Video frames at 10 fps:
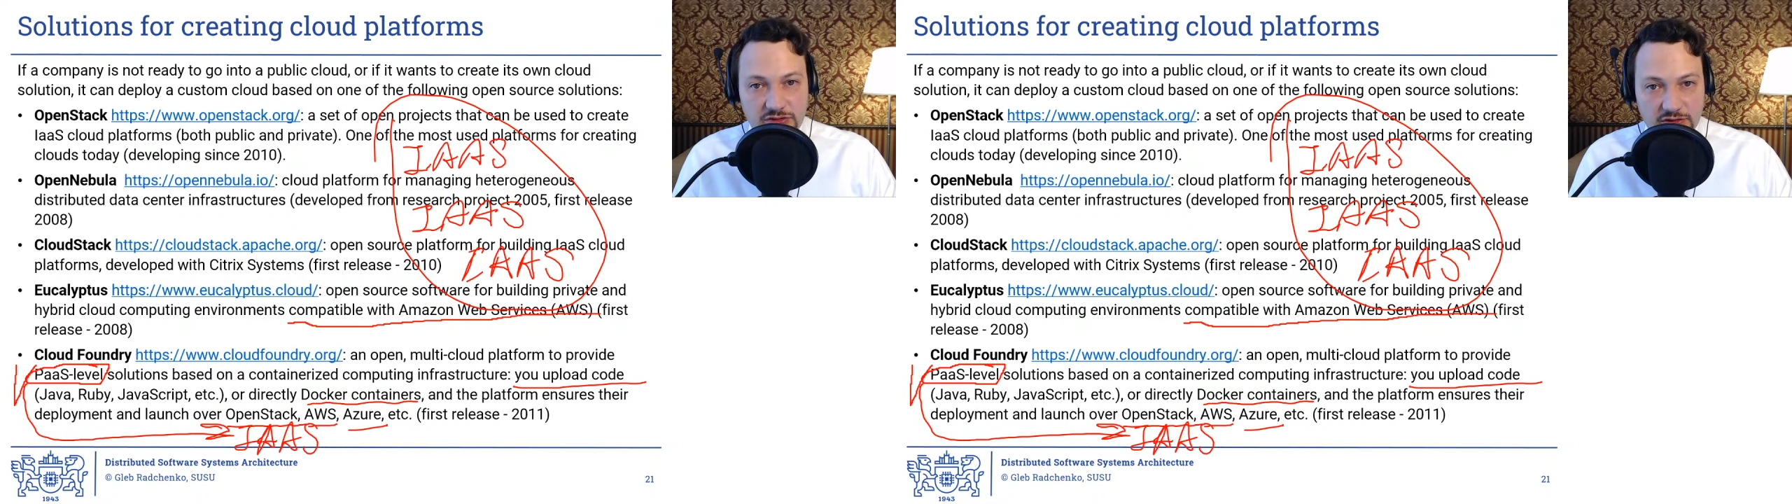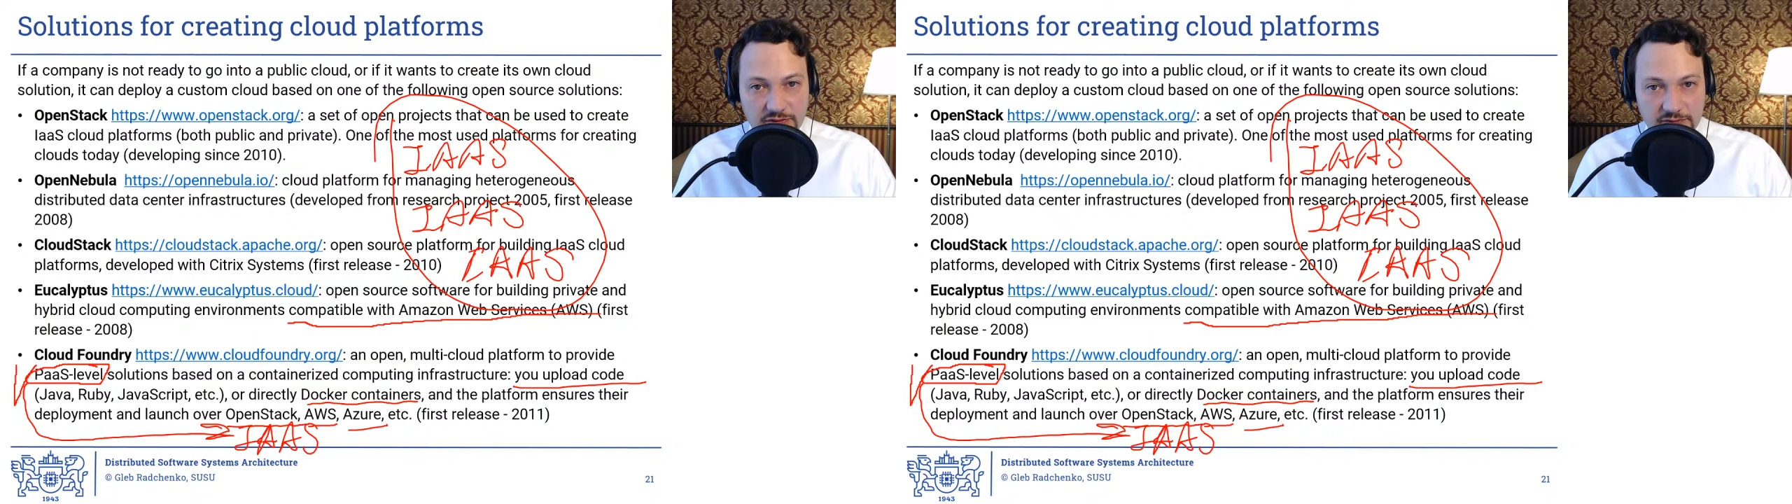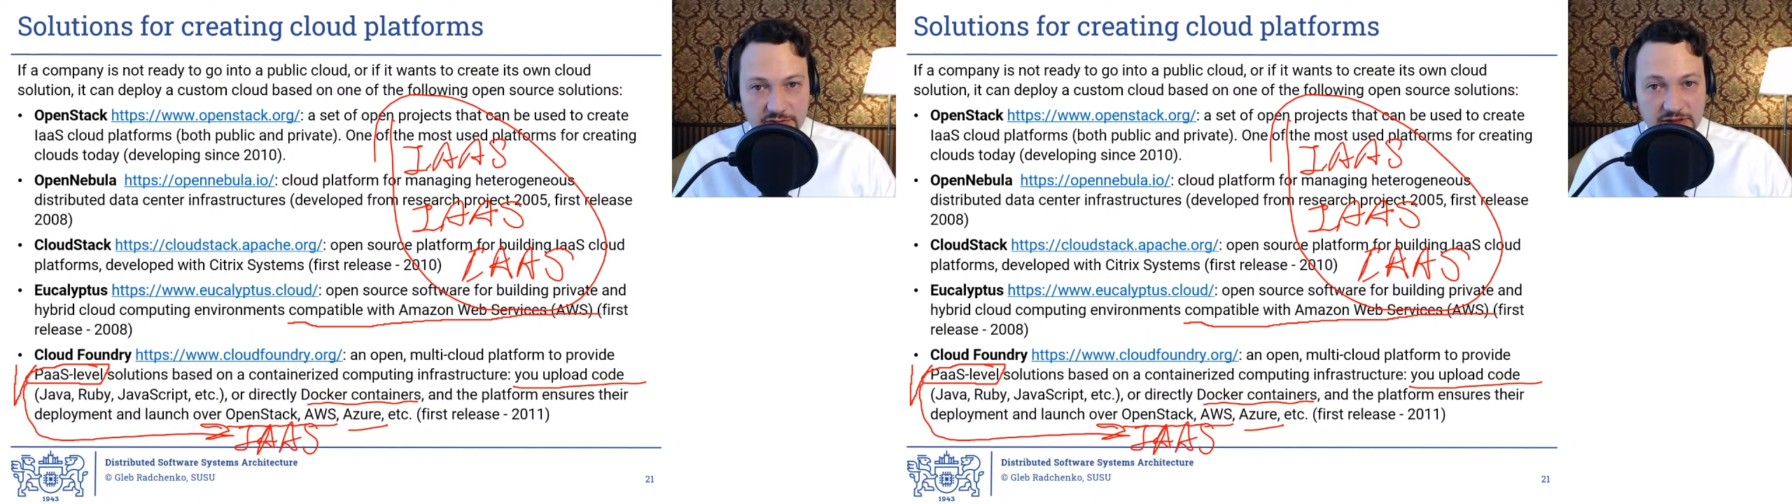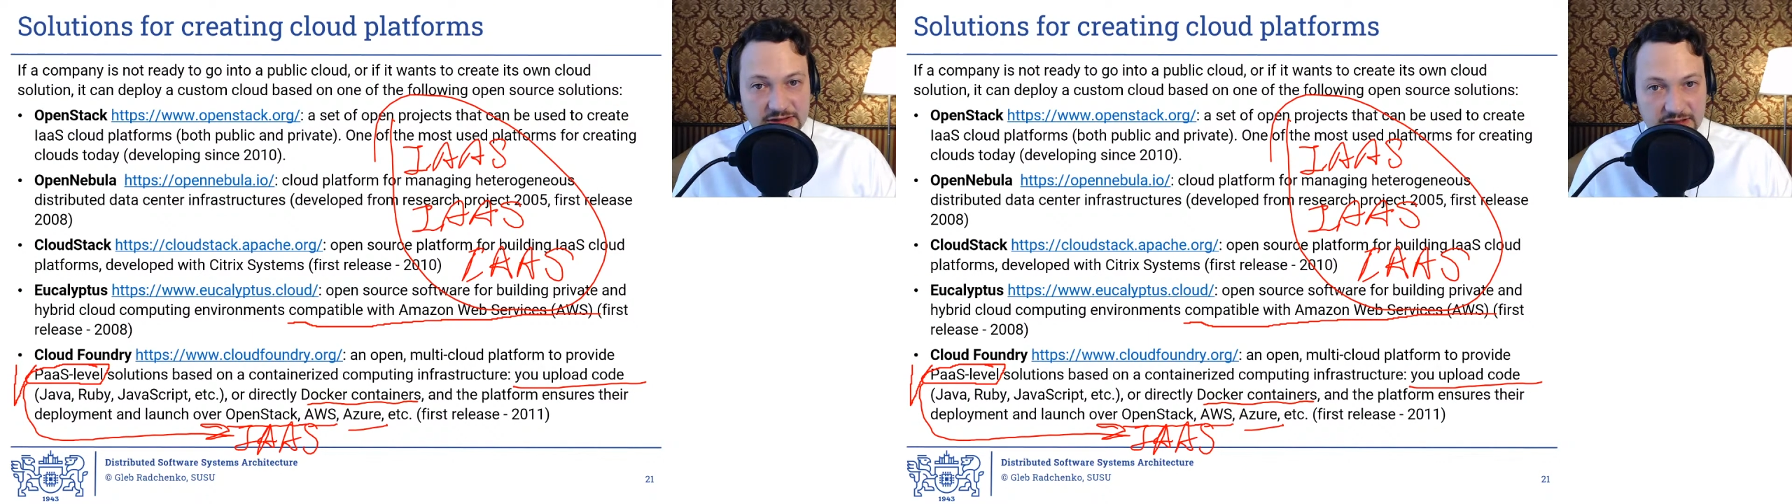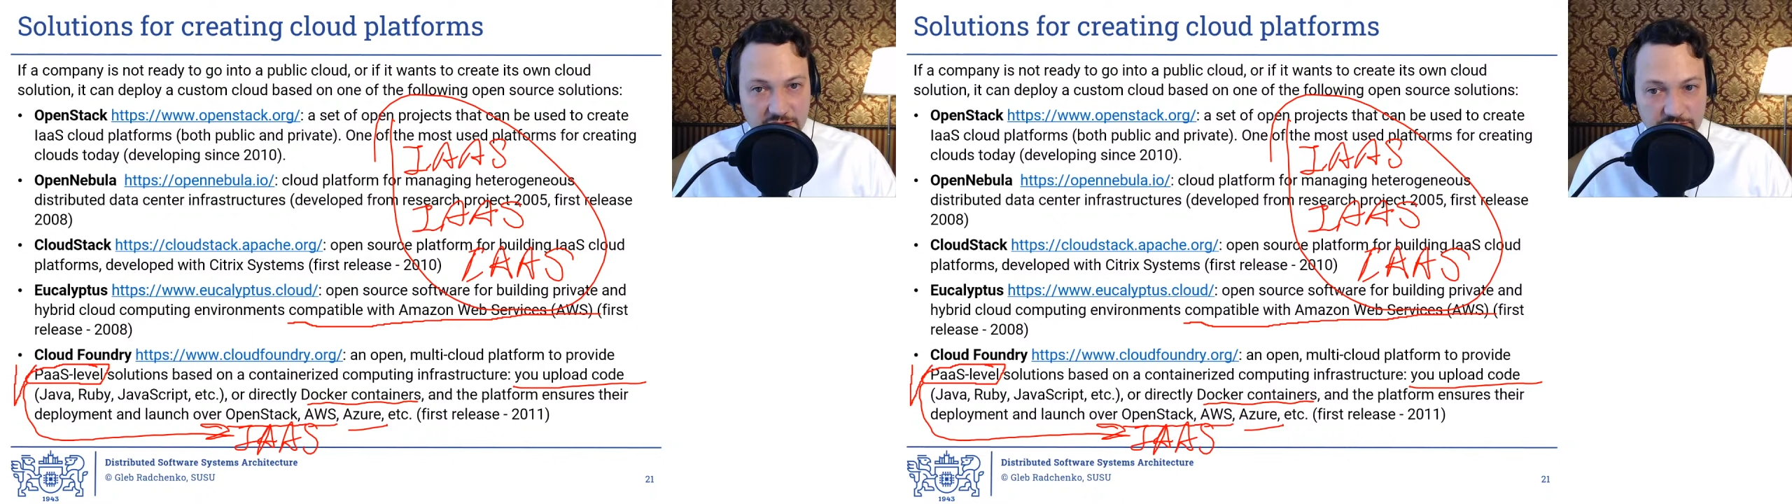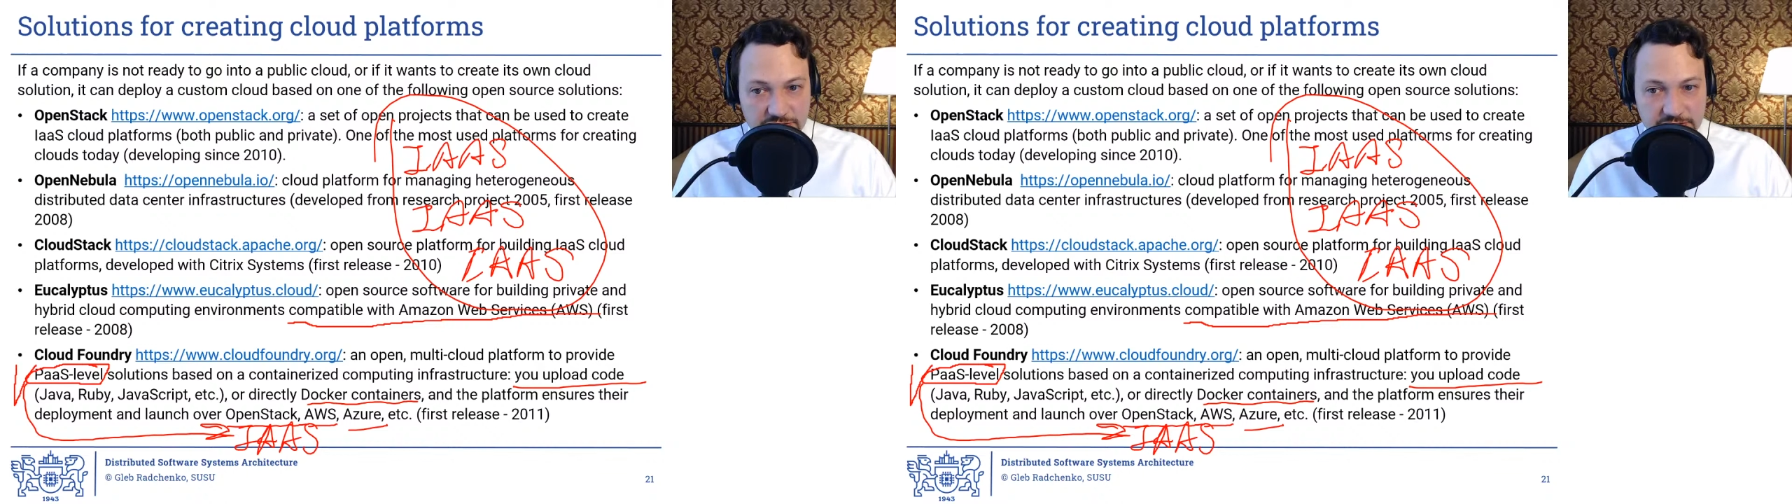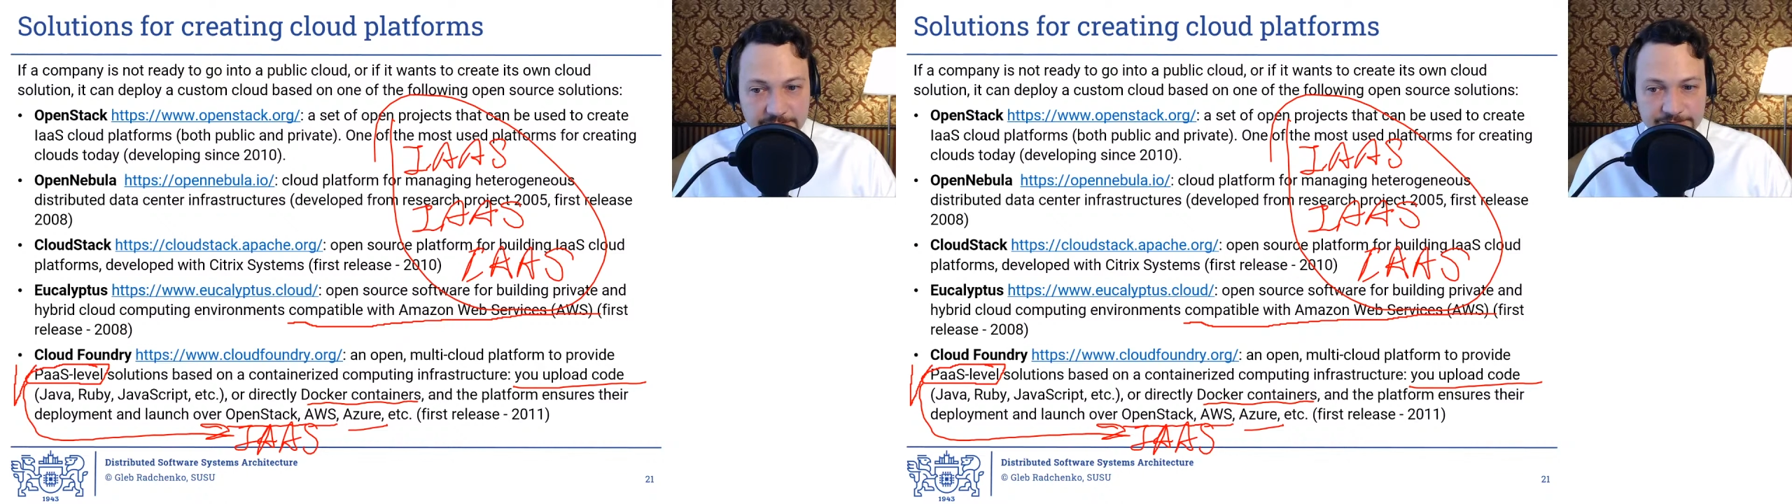of clouds.